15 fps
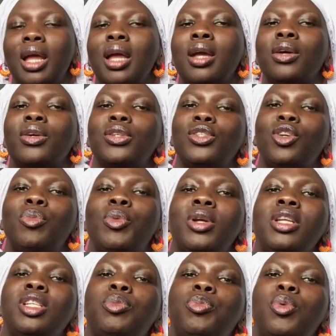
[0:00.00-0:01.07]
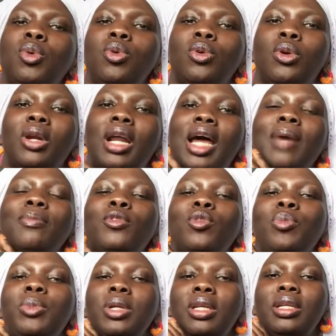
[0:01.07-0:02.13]
because your body is programmed to
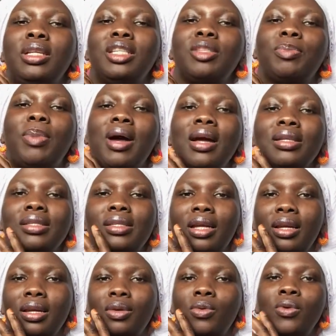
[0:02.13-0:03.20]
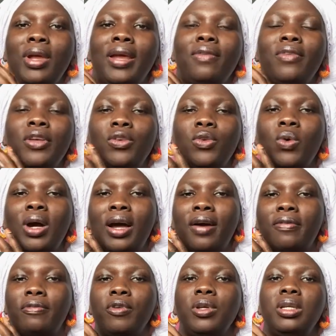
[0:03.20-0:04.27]
be this person, whoever you are,
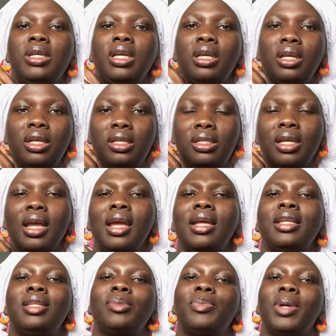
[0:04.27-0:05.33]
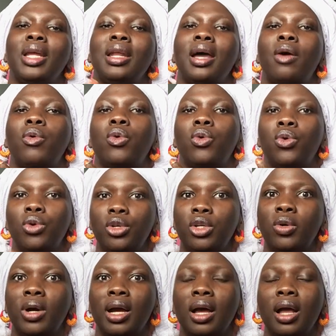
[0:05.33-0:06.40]
for years. Depend how old you
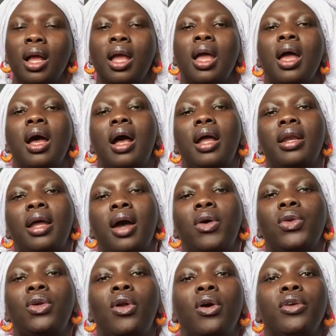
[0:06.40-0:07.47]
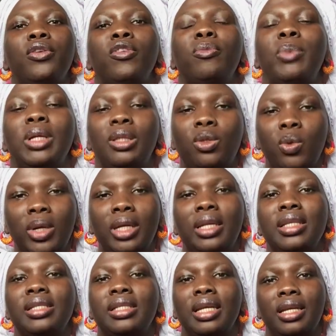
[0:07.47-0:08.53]
are and how long you've been doing this
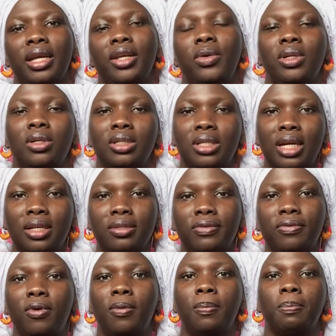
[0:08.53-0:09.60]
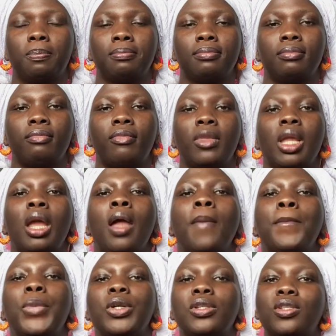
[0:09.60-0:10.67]
thing that you want to transform.
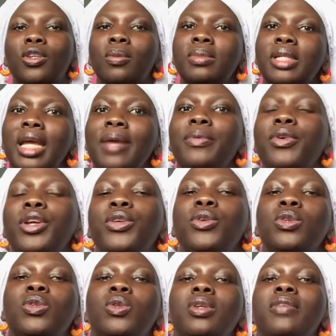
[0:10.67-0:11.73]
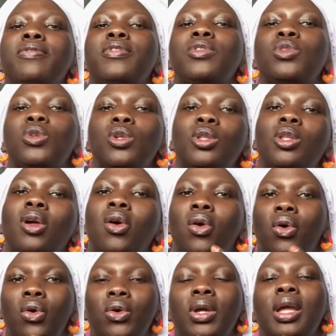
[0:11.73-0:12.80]
But sometimes you're used to it for so
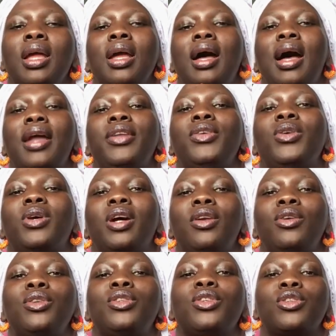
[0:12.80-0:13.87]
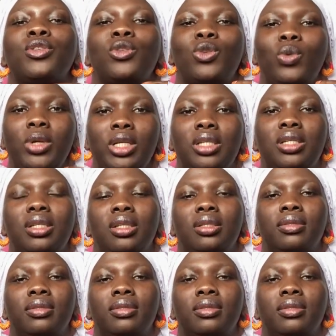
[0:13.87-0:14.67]
long and you cannot just switch.